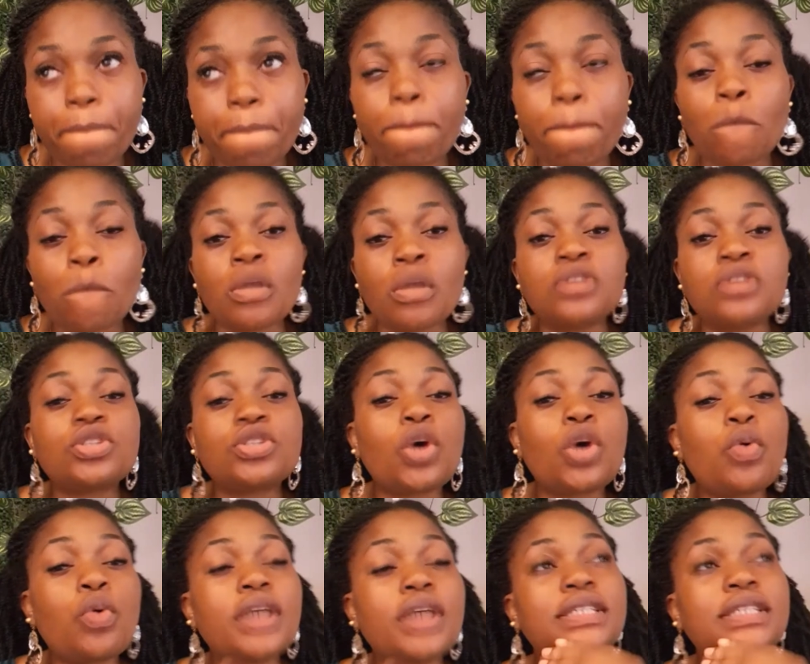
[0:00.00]
So
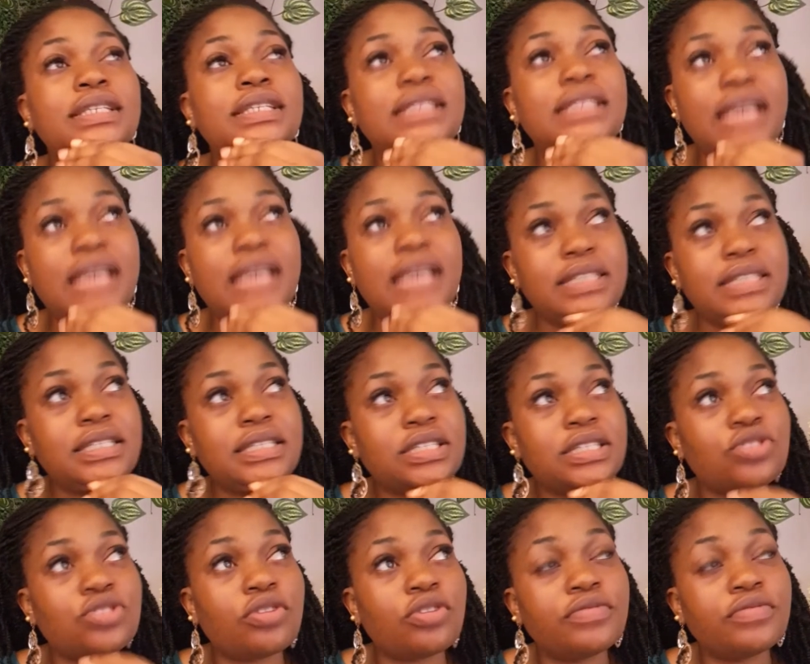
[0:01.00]
what is the essence
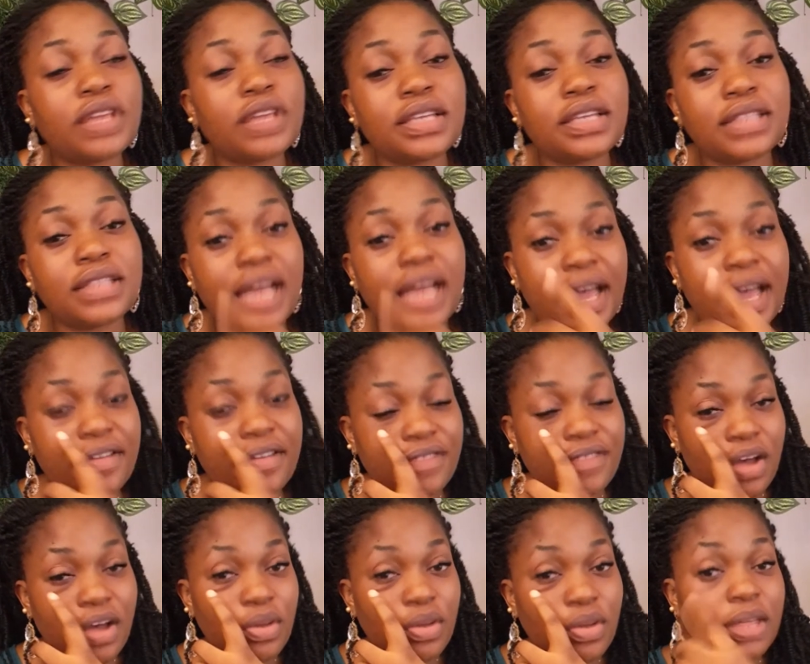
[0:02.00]
of this life?
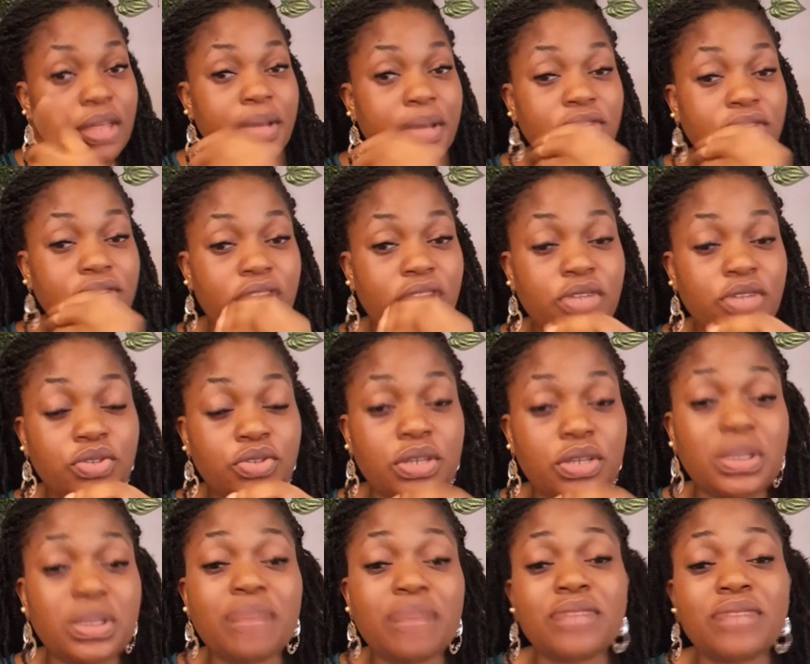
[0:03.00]
What am I trying to say? What I'm
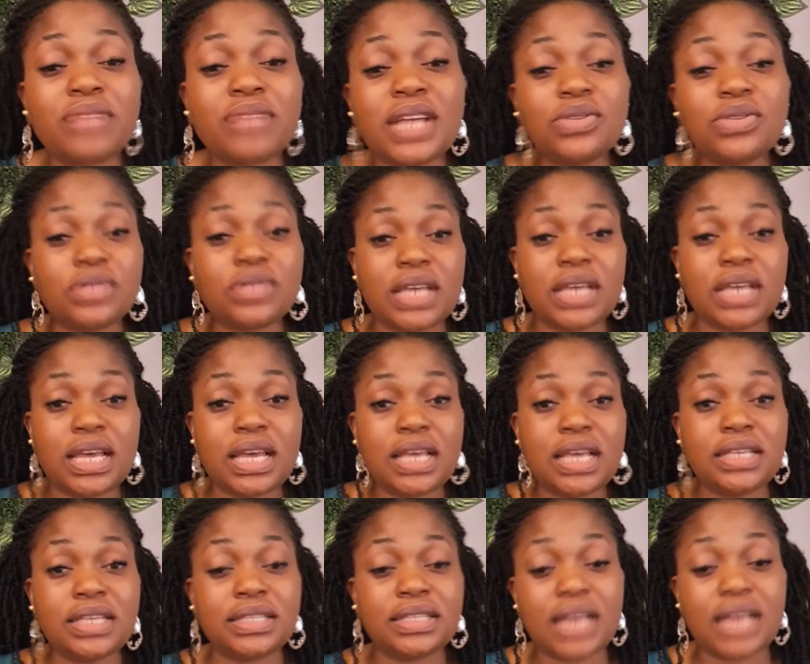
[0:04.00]
trying to say is
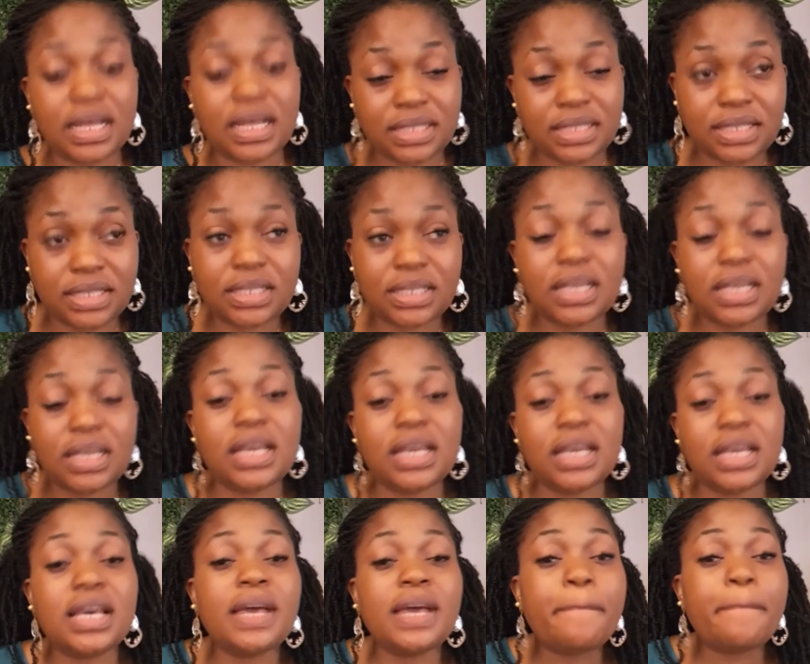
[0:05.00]
that
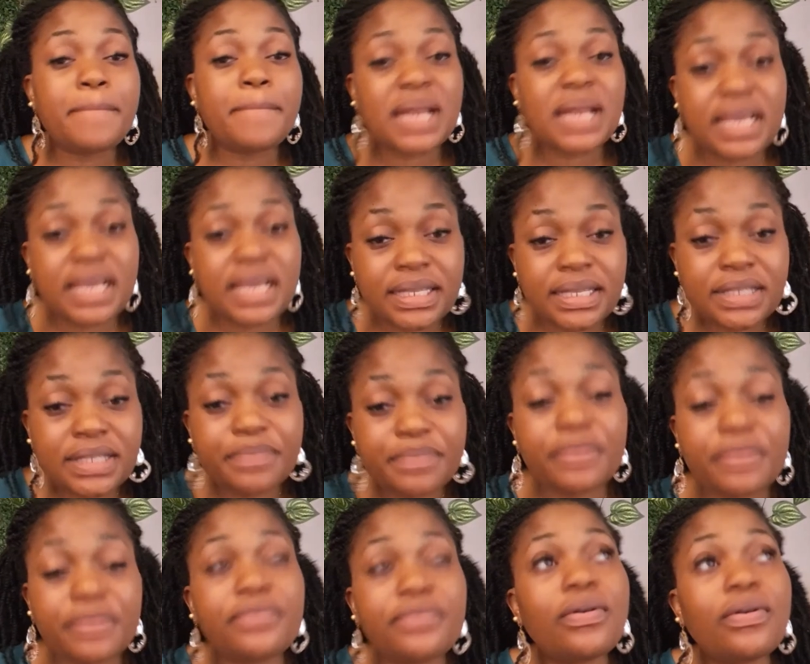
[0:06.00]
please,
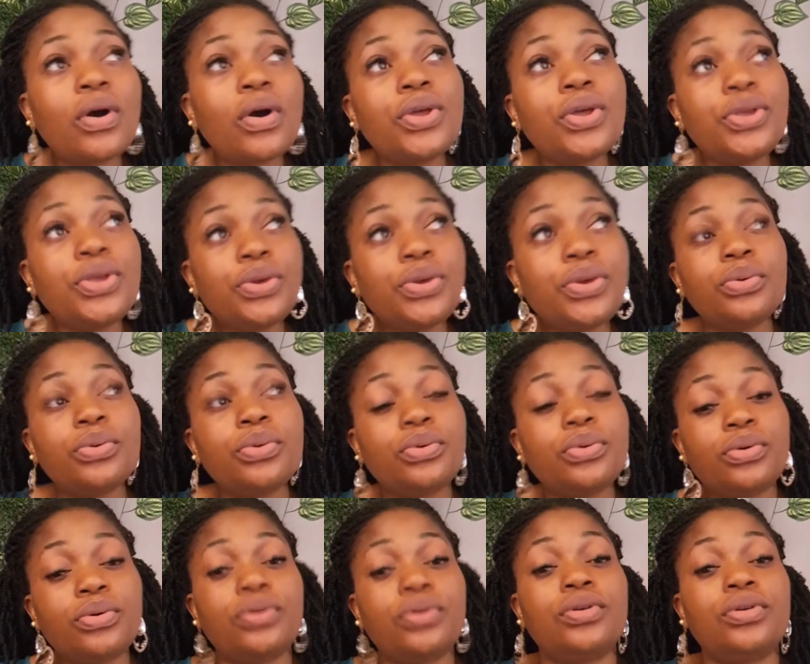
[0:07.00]
before you
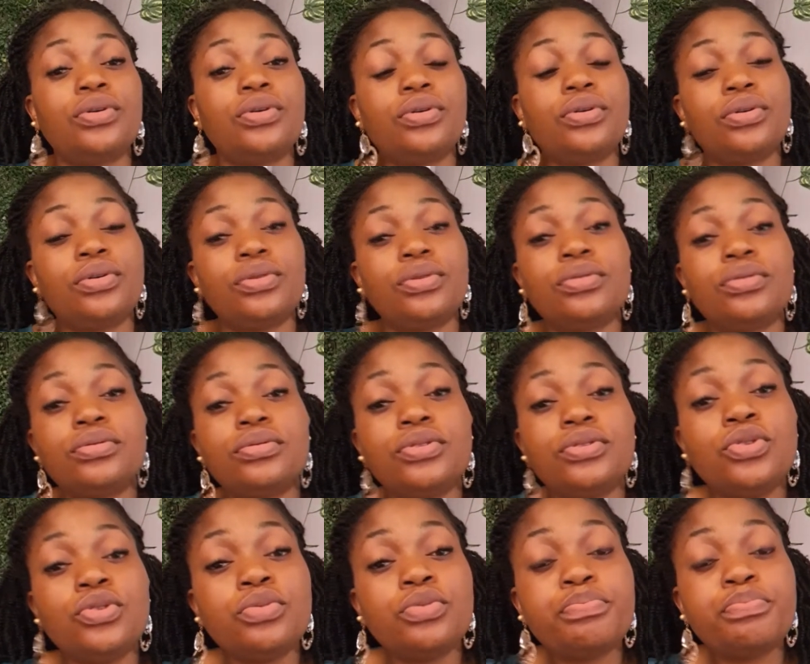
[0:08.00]

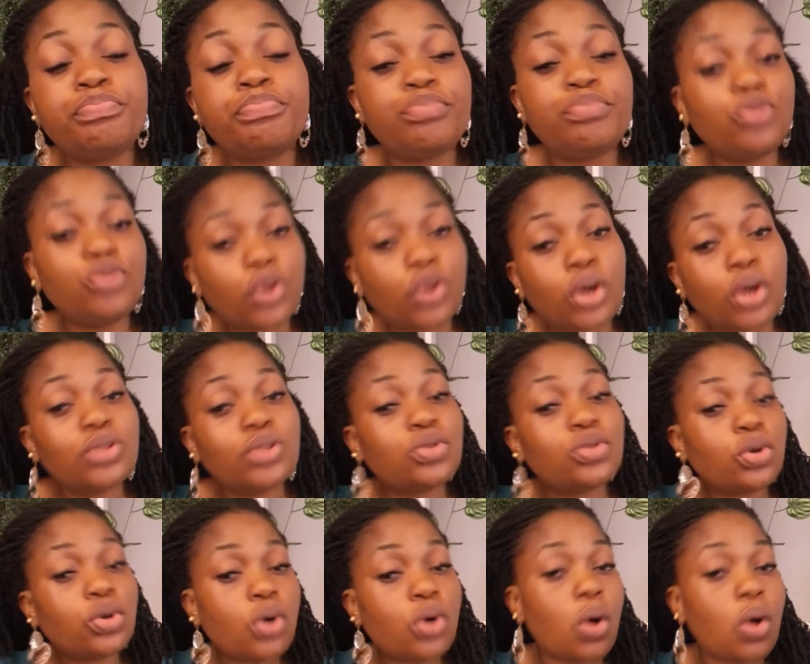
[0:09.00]
run to
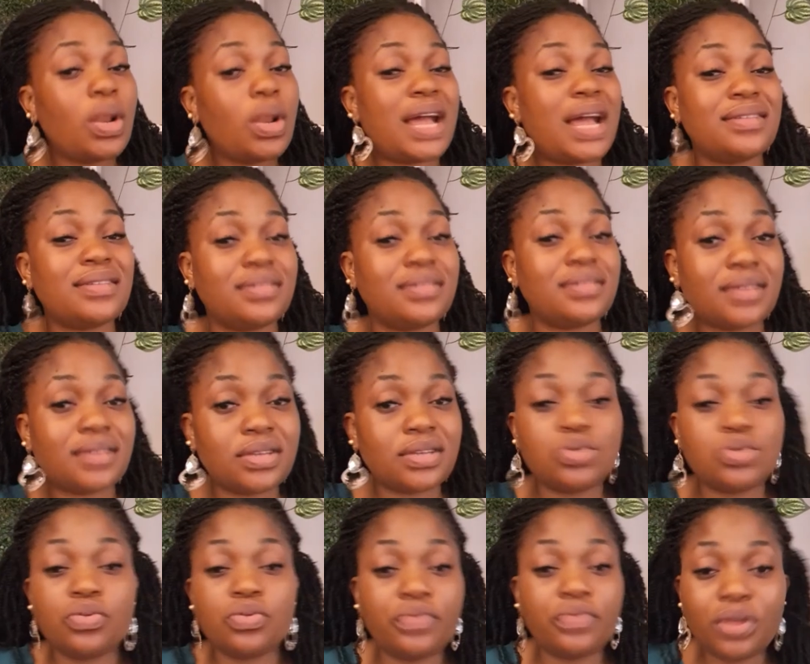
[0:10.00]
Google AdSense to
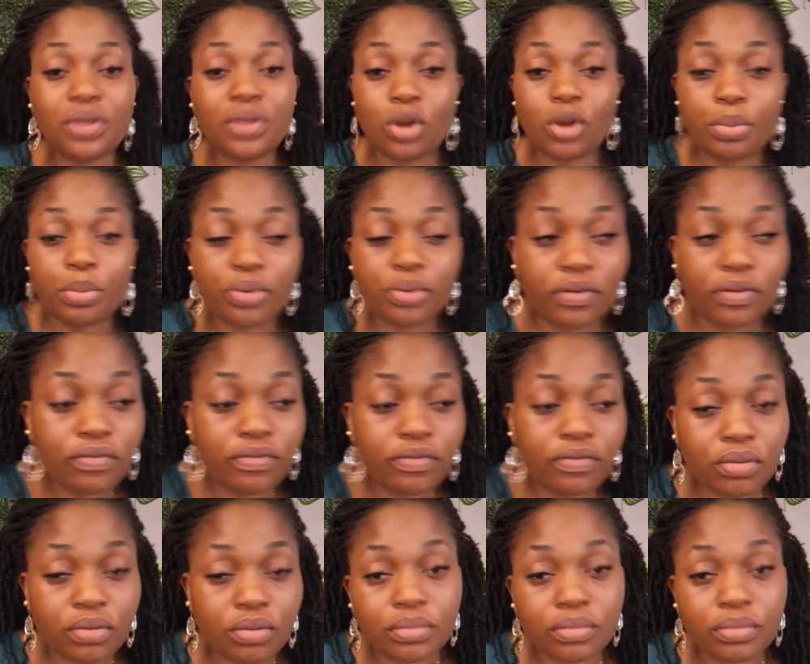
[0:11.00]
fill up your form,
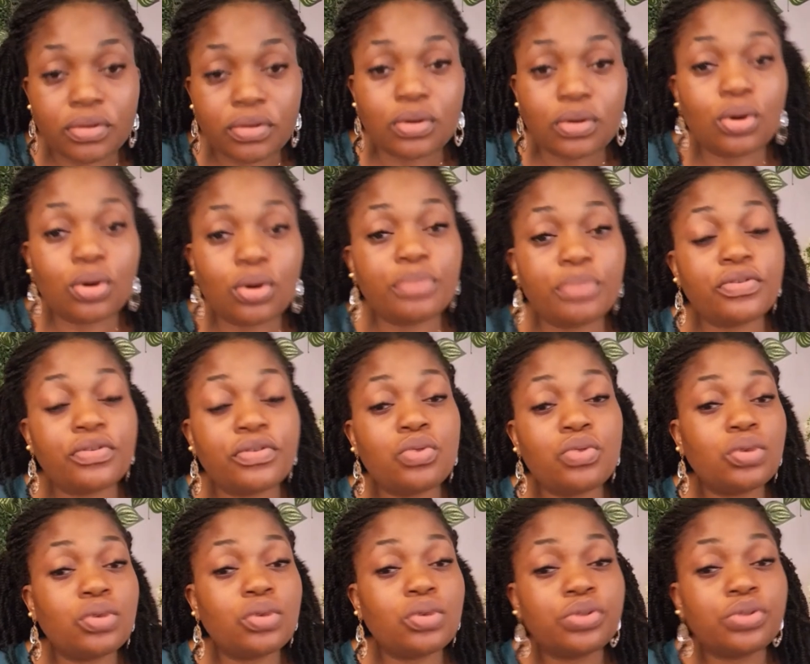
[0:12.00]
or before you want
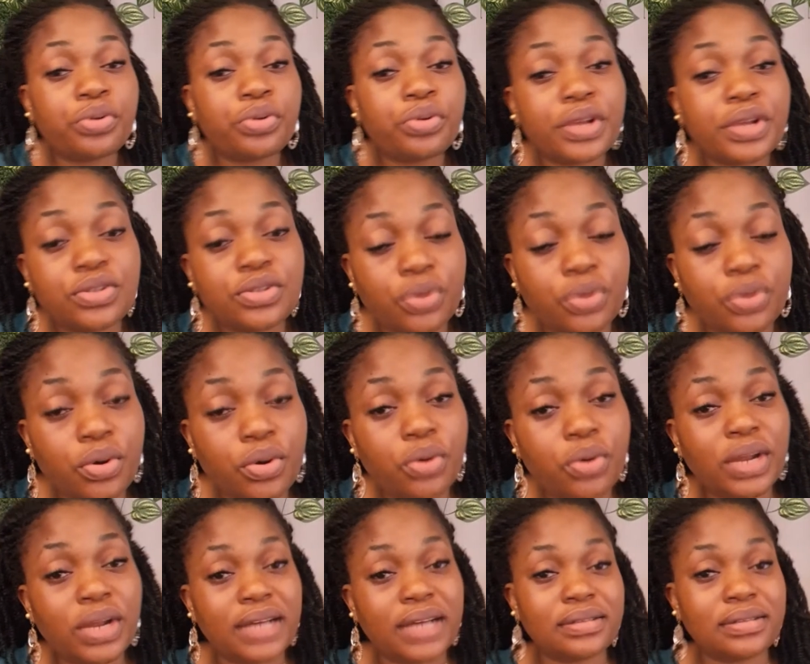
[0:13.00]
to create your Google
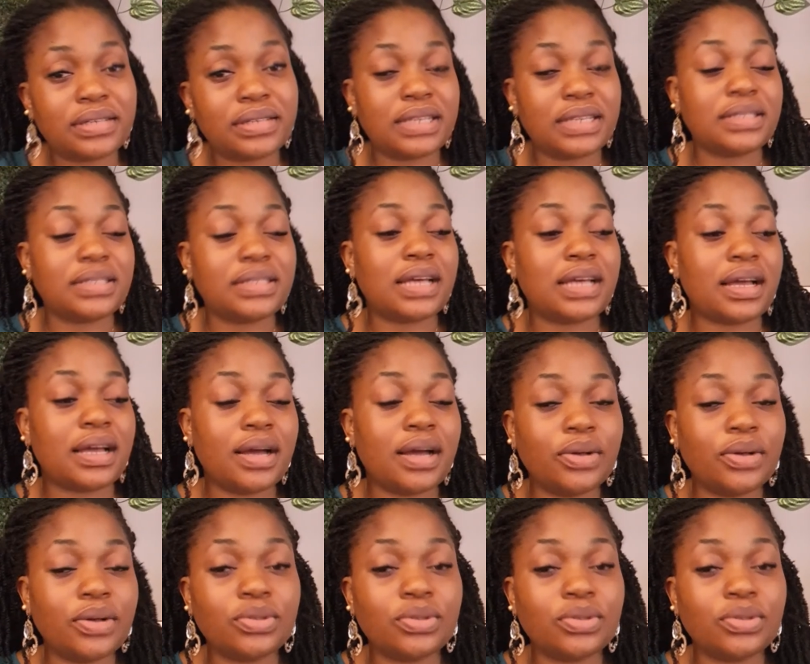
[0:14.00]
AdSense account,